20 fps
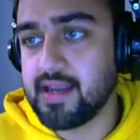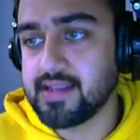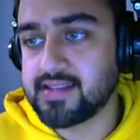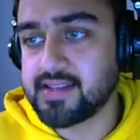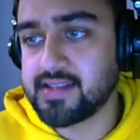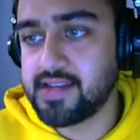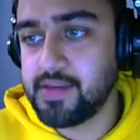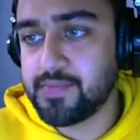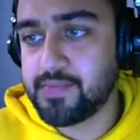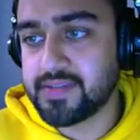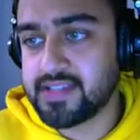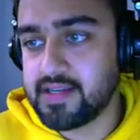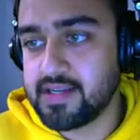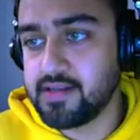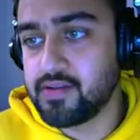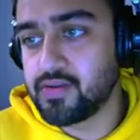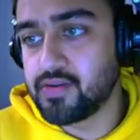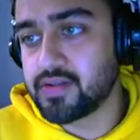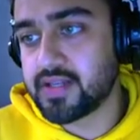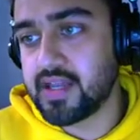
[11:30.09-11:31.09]
Let's
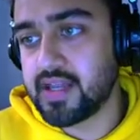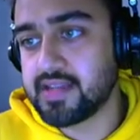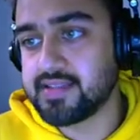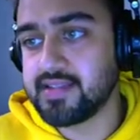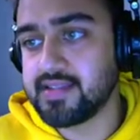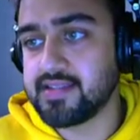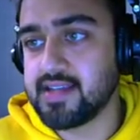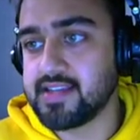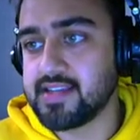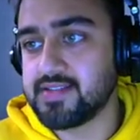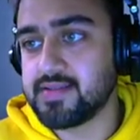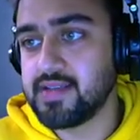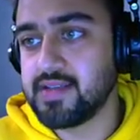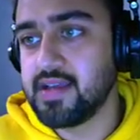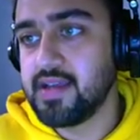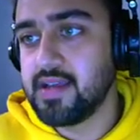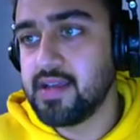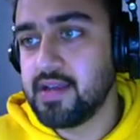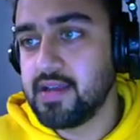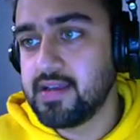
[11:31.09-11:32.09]
represent those classes
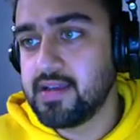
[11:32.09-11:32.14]
as